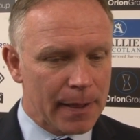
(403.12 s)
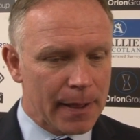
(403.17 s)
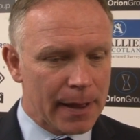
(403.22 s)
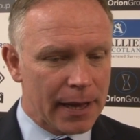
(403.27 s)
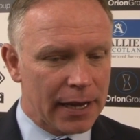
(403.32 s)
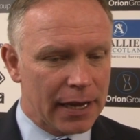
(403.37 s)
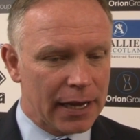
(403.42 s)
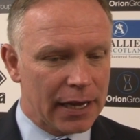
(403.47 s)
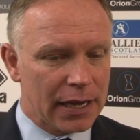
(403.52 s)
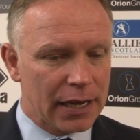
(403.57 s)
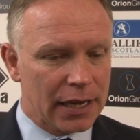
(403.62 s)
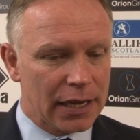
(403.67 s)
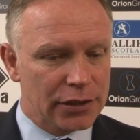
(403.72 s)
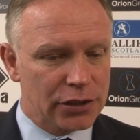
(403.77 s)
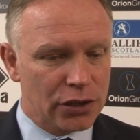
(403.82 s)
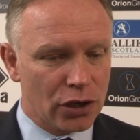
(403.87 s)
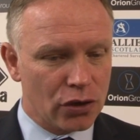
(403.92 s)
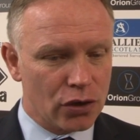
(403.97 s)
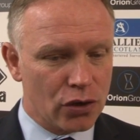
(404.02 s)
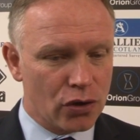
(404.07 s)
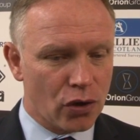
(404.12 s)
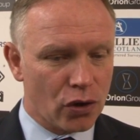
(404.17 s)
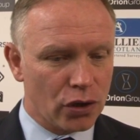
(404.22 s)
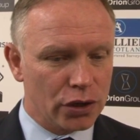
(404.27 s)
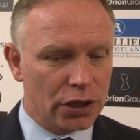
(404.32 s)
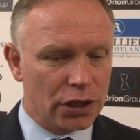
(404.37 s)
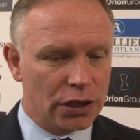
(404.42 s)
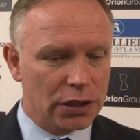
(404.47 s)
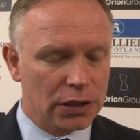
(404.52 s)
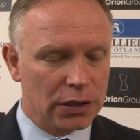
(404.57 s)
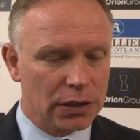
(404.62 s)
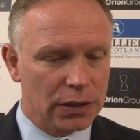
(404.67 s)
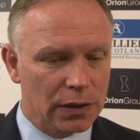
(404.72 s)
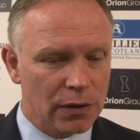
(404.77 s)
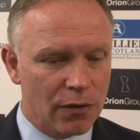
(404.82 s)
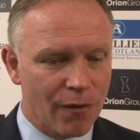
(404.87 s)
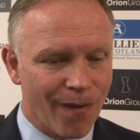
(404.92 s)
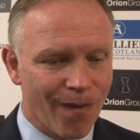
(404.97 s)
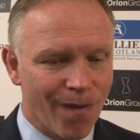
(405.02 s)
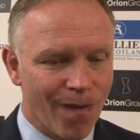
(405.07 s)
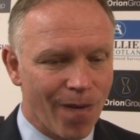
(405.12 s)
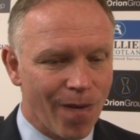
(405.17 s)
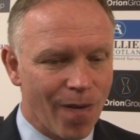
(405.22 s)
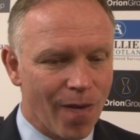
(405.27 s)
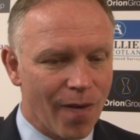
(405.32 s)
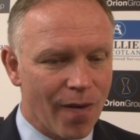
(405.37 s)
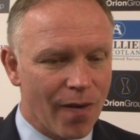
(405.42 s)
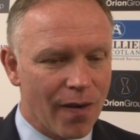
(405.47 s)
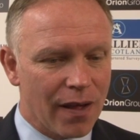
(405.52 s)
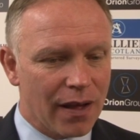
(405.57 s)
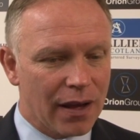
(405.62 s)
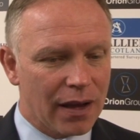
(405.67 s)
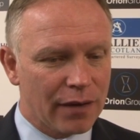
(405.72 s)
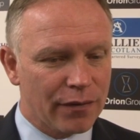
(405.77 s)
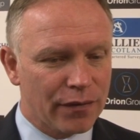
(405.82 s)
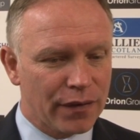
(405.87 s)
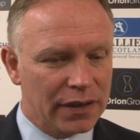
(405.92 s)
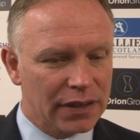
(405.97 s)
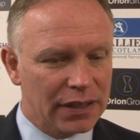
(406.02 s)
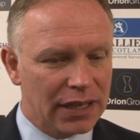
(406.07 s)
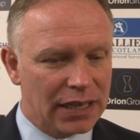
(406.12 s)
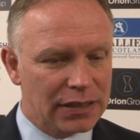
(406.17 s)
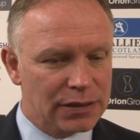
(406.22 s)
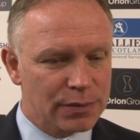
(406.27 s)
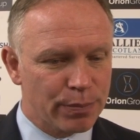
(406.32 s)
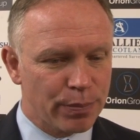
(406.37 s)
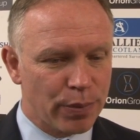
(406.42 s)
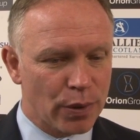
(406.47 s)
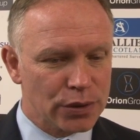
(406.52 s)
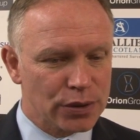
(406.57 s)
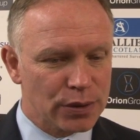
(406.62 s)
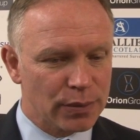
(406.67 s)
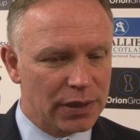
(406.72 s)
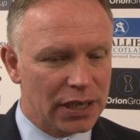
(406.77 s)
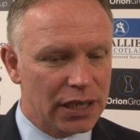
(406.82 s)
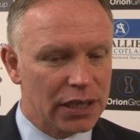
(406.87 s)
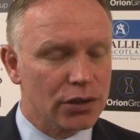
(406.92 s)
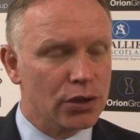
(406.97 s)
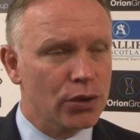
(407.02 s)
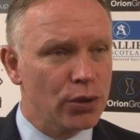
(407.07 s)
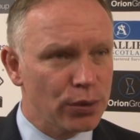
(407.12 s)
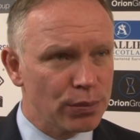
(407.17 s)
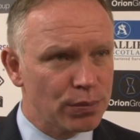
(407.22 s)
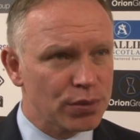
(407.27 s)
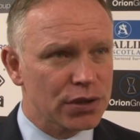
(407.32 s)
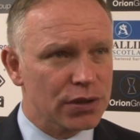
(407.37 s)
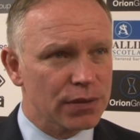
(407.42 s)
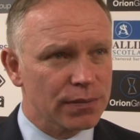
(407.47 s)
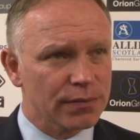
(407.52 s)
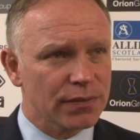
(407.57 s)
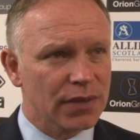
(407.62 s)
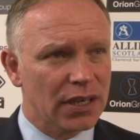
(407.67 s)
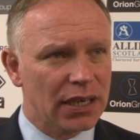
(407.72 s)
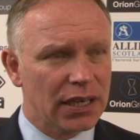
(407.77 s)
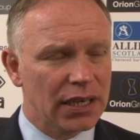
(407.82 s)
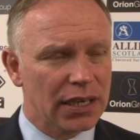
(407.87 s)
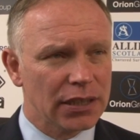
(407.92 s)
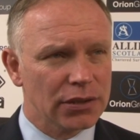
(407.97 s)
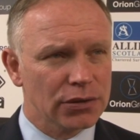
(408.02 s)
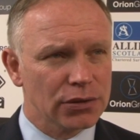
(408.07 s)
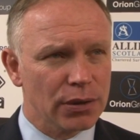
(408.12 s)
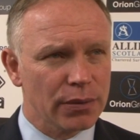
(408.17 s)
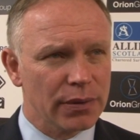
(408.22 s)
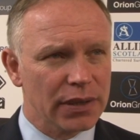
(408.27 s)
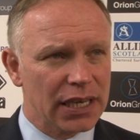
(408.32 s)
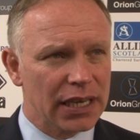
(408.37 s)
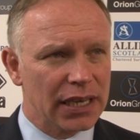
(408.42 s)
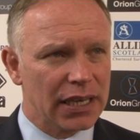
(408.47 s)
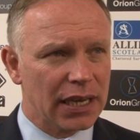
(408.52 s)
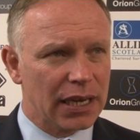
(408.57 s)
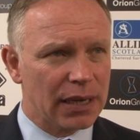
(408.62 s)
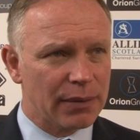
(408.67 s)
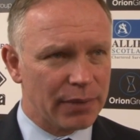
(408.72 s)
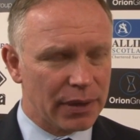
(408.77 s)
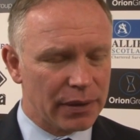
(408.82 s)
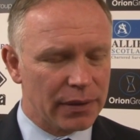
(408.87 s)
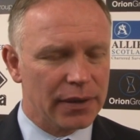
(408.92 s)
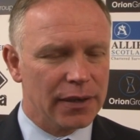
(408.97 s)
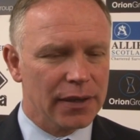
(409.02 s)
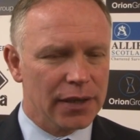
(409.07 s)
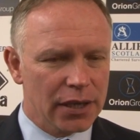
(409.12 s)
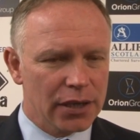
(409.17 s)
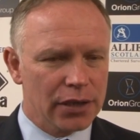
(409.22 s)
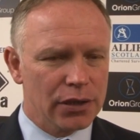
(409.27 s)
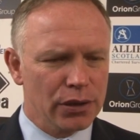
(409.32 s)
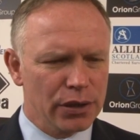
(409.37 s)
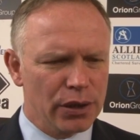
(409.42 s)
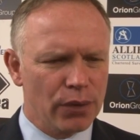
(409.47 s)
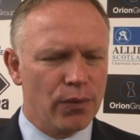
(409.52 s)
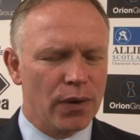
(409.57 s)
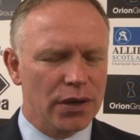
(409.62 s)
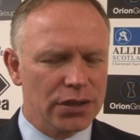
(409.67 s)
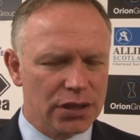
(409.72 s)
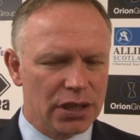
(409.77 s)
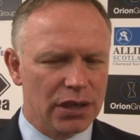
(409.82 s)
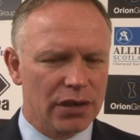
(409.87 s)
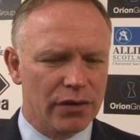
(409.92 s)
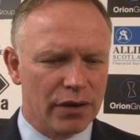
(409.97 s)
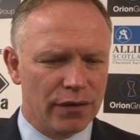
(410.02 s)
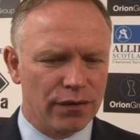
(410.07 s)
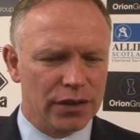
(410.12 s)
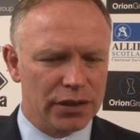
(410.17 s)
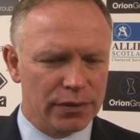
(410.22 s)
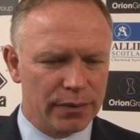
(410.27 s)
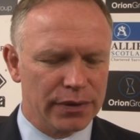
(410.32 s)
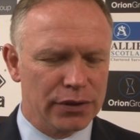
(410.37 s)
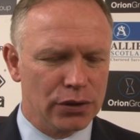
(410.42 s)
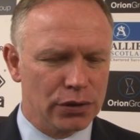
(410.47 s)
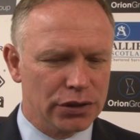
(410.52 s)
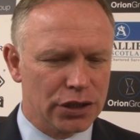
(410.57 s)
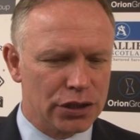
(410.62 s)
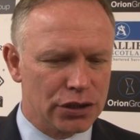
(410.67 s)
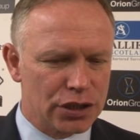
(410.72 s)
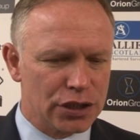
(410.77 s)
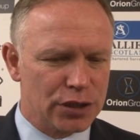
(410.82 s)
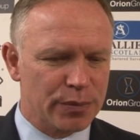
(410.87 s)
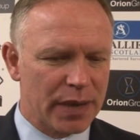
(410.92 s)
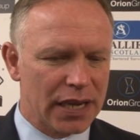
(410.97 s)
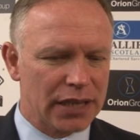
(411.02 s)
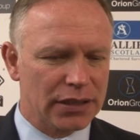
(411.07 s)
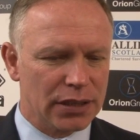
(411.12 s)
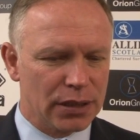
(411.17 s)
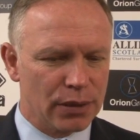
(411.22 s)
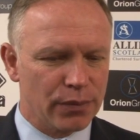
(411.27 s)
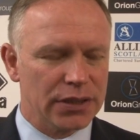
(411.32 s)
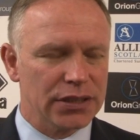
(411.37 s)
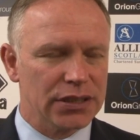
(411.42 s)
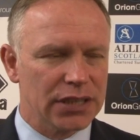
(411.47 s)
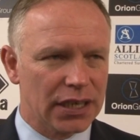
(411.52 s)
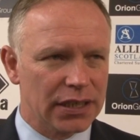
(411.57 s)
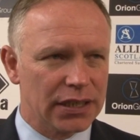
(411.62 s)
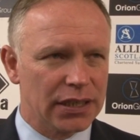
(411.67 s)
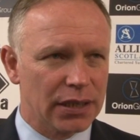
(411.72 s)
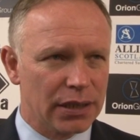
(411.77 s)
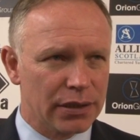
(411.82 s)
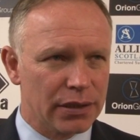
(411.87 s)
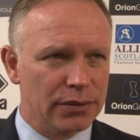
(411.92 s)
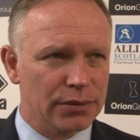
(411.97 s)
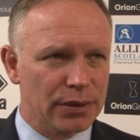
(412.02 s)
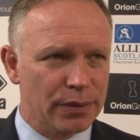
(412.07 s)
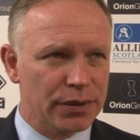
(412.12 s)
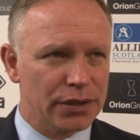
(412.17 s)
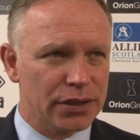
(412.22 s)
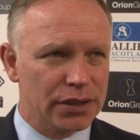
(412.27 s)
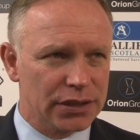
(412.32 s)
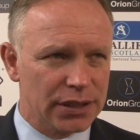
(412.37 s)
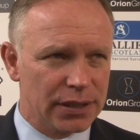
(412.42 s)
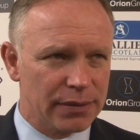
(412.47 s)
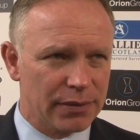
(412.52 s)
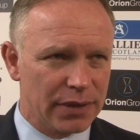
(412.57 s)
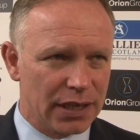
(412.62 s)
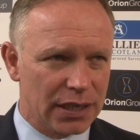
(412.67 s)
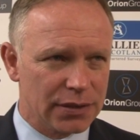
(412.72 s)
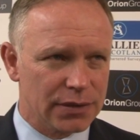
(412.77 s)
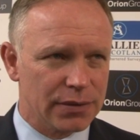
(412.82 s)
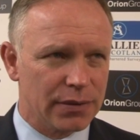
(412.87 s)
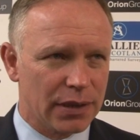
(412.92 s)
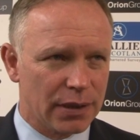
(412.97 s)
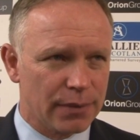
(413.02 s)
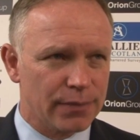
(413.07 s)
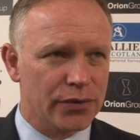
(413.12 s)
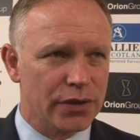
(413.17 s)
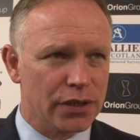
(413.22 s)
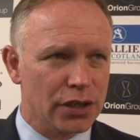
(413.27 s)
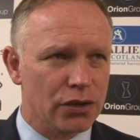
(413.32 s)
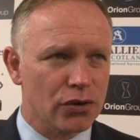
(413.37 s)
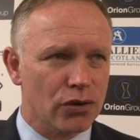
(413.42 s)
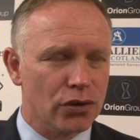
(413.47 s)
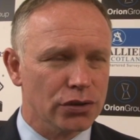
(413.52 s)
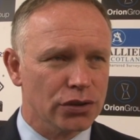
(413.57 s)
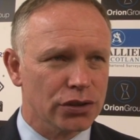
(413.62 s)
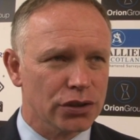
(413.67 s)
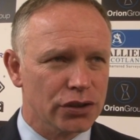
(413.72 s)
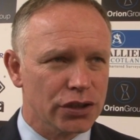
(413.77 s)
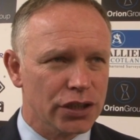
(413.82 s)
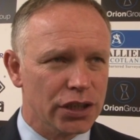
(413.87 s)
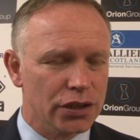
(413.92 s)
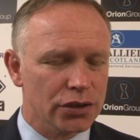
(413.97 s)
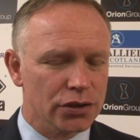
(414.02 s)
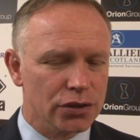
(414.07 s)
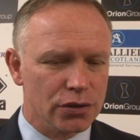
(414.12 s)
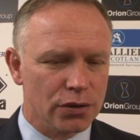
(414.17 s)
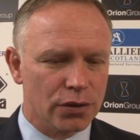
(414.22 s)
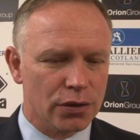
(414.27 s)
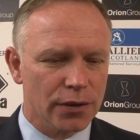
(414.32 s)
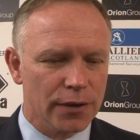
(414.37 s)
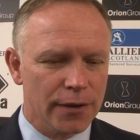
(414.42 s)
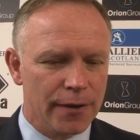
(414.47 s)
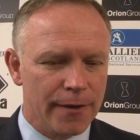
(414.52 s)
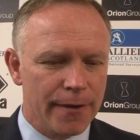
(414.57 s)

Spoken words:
and young Connor. I think that's possibly it. Coops, and so we get to that. But you know, the ones that are roughly, with no disrespect to the ones that are in around about the team, that's what I'm really concentrating. So,